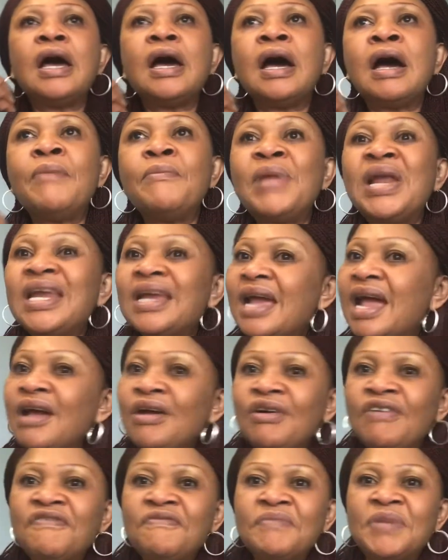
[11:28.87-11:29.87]
American
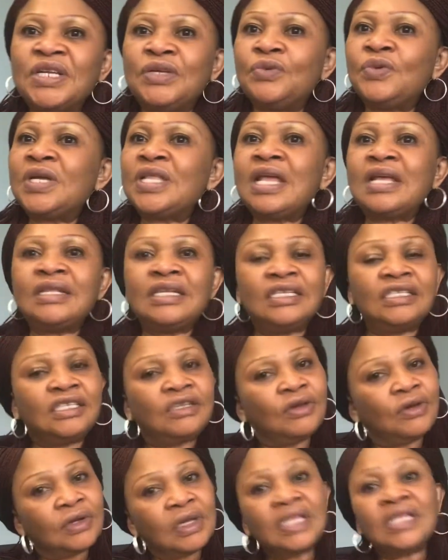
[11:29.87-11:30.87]
government, whether they
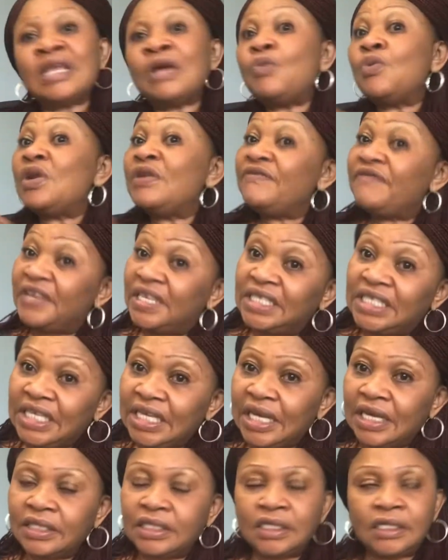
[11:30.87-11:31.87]
see or not, they will
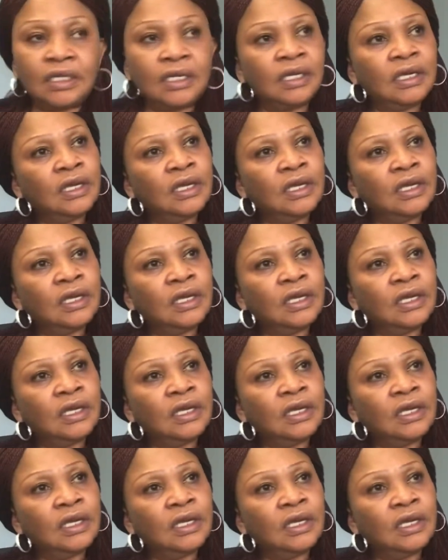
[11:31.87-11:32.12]
investigate.